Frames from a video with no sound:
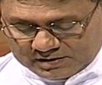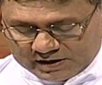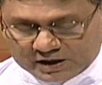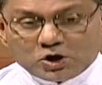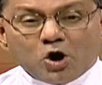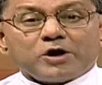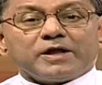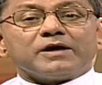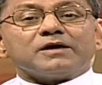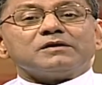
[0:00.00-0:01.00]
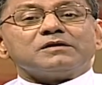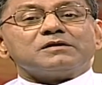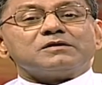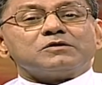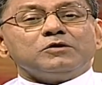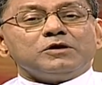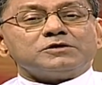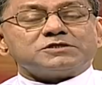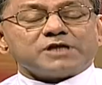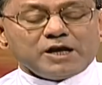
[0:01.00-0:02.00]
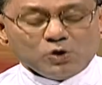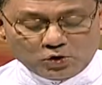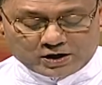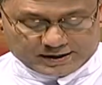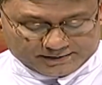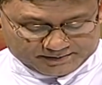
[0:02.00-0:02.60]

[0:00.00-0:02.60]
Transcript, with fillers: according to St. Luke,